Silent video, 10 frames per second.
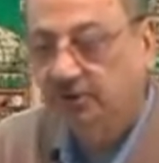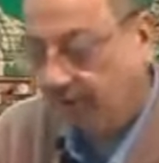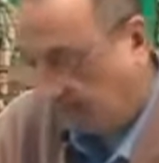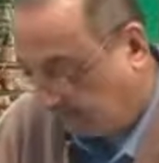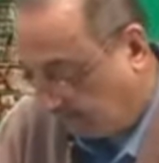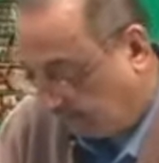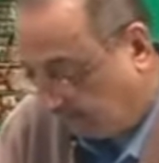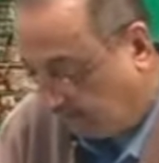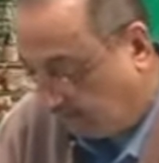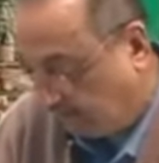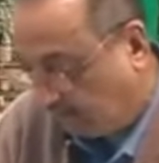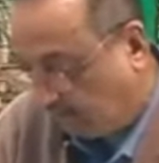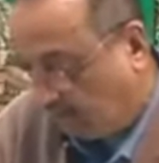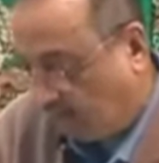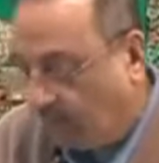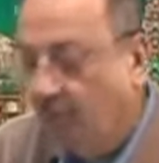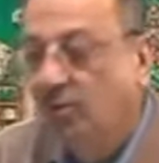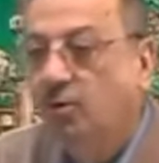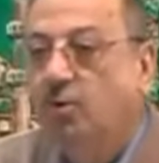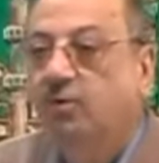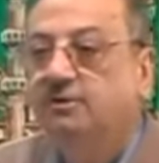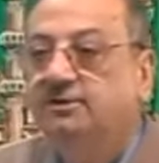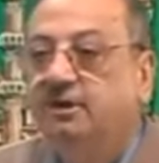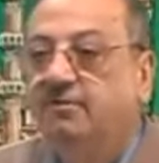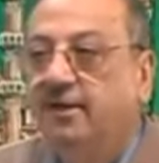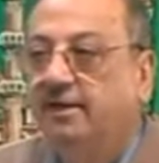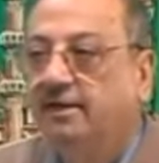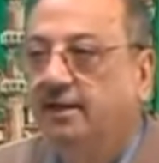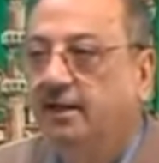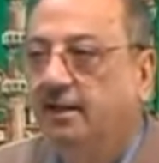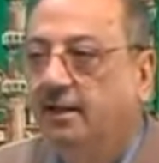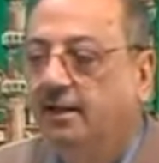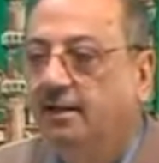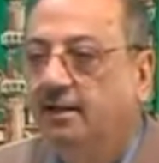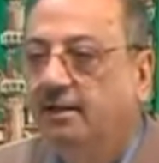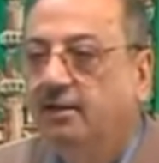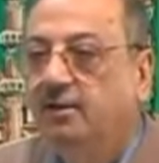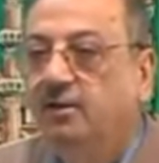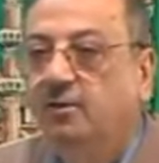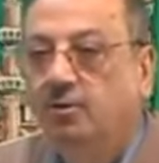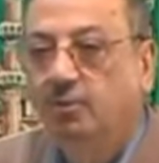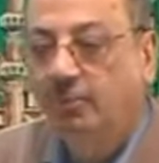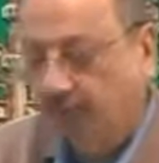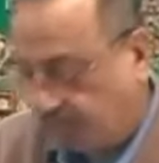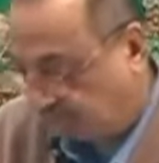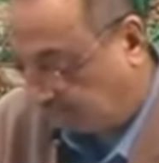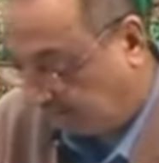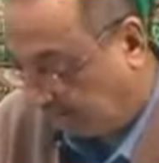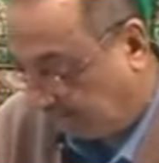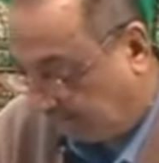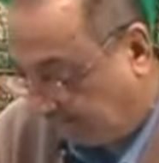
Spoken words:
Huh? Who is the one who pushed the